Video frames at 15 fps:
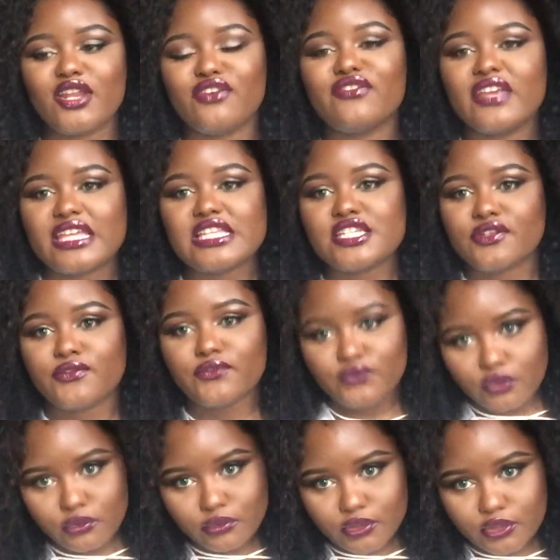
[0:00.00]
love Indian
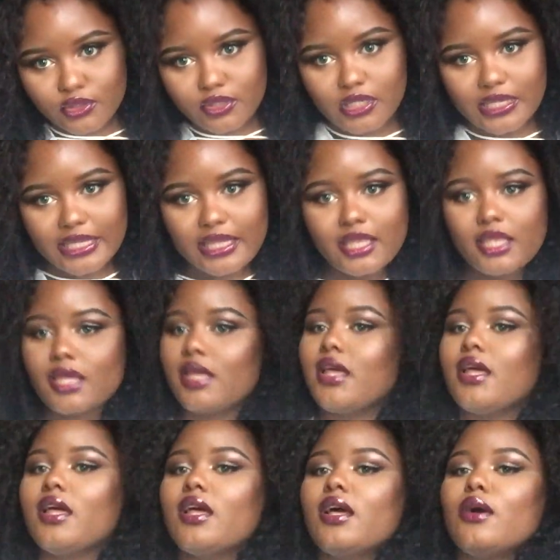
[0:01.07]
food, like,
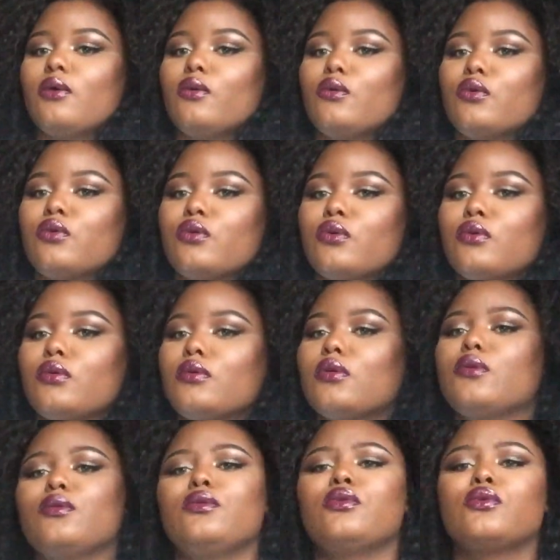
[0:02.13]
oof,
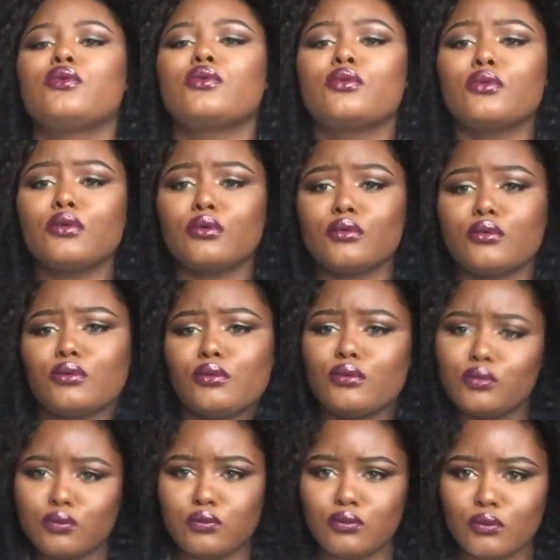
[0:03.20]
oof, oof.